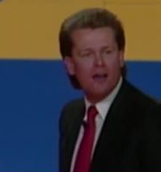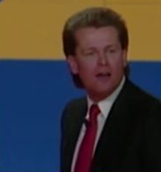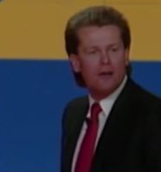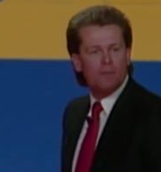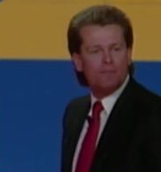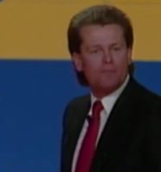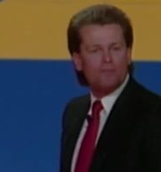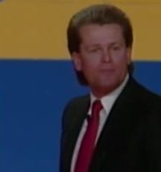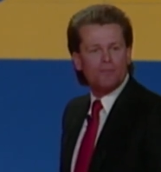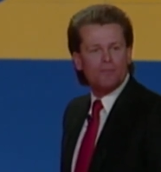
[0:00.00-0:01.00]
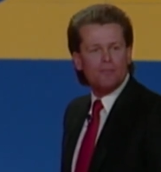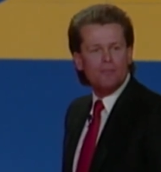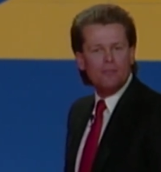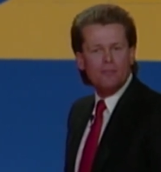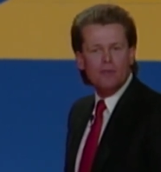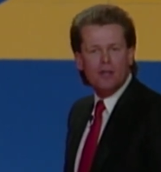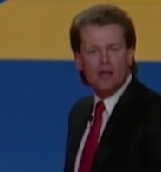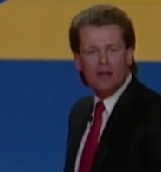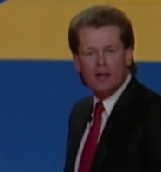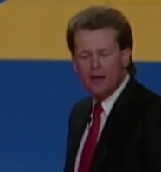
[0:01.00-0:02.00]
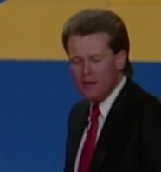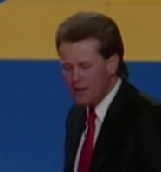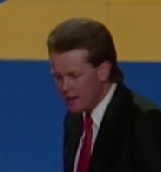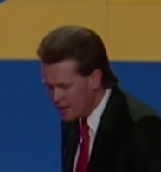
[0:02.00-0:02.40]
[no speech]